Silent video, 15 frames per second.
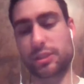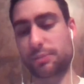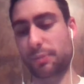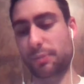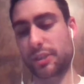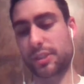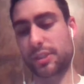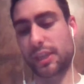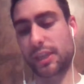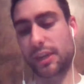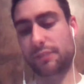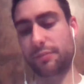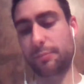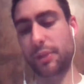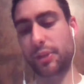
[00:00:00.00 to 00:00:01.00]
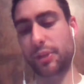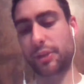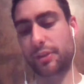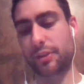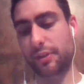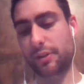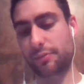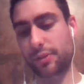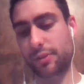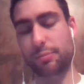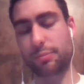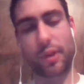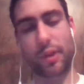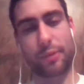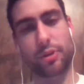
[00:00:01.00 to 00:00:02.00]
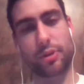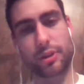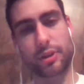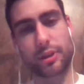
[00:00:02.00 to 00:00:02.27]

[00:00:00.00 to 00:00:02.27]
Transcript: He's probably just not familiar enough with the playbook.